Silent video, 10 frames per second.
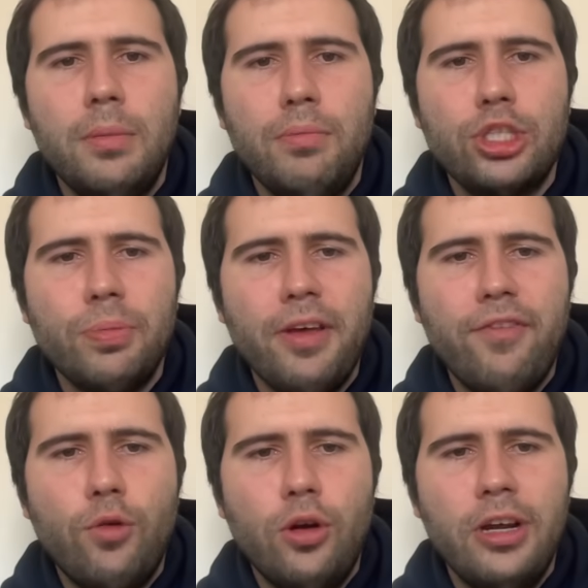Bishop
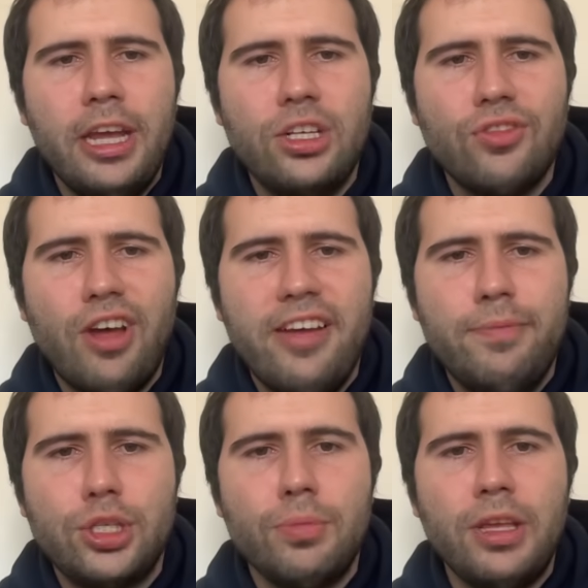f4, h5,
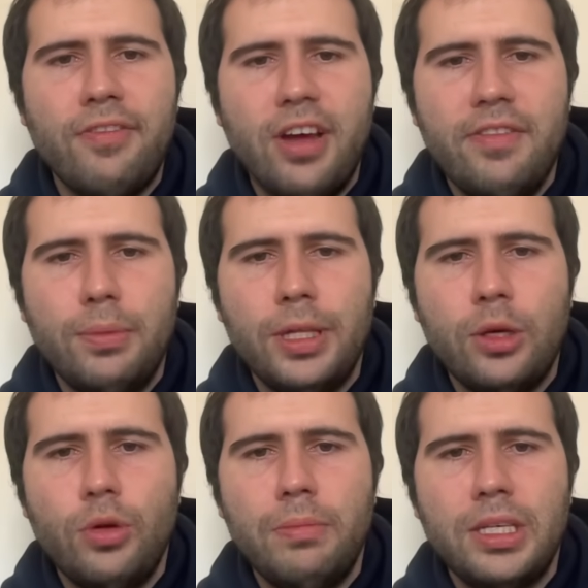bishop e5. I'll play
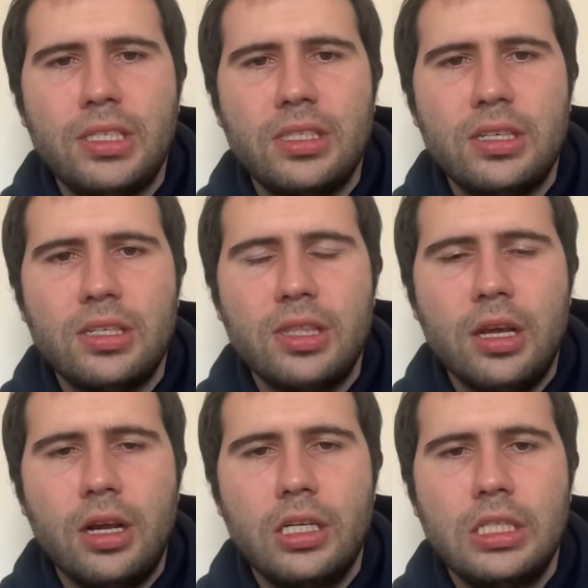queen b6
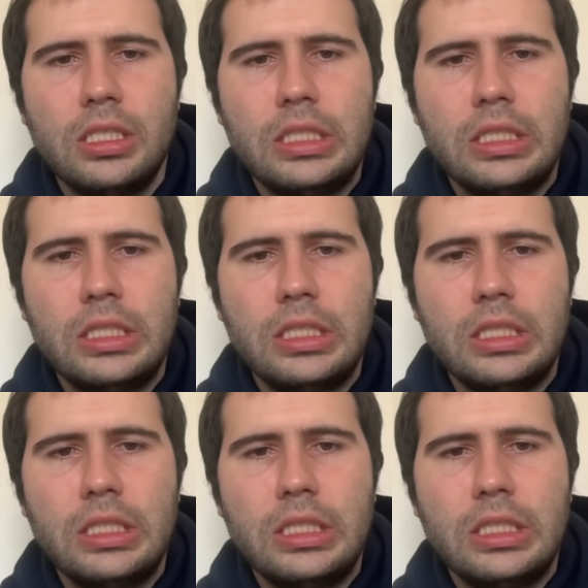there.